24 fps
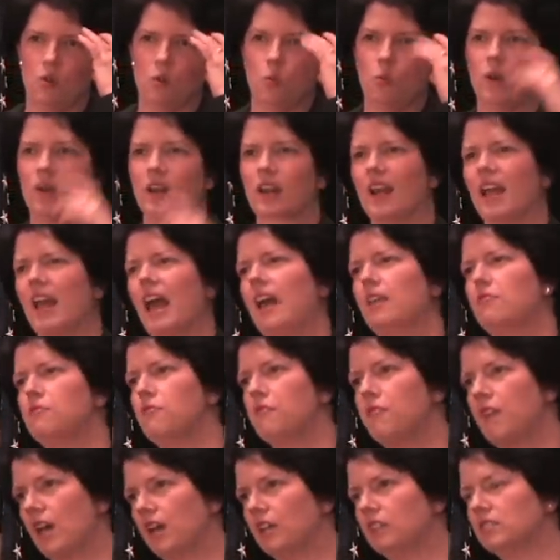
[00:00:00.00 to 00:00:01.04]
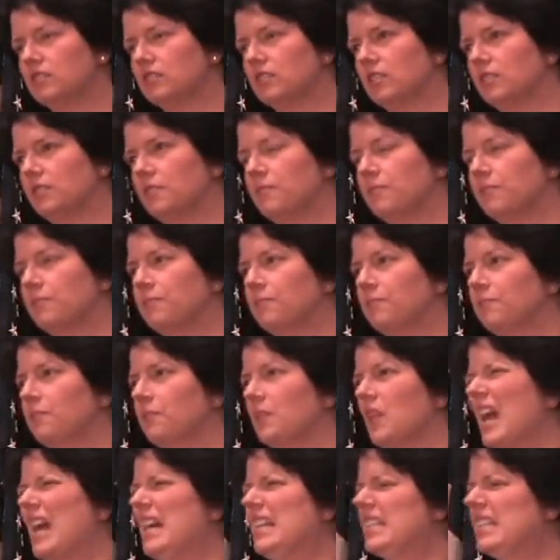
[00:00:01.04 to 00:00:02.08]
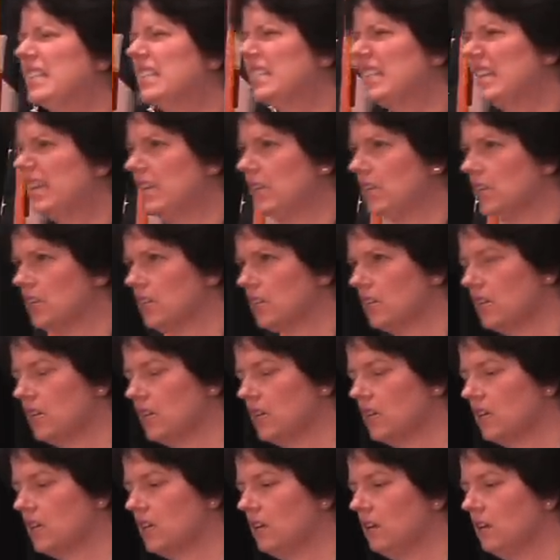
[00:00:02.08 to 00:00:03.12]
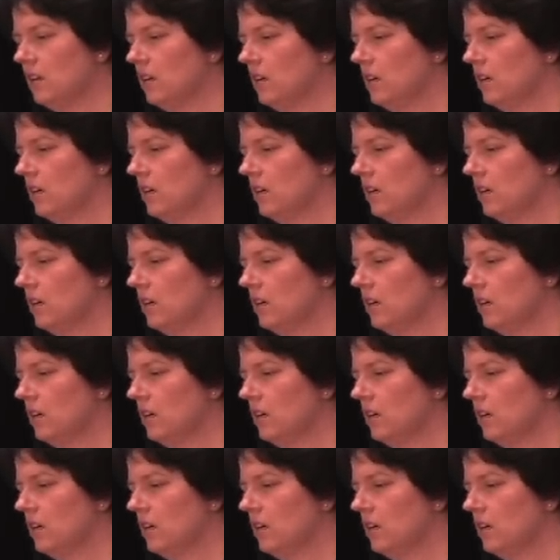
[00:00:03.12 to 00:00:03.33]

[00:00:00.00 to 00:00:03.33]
What I had felt and seen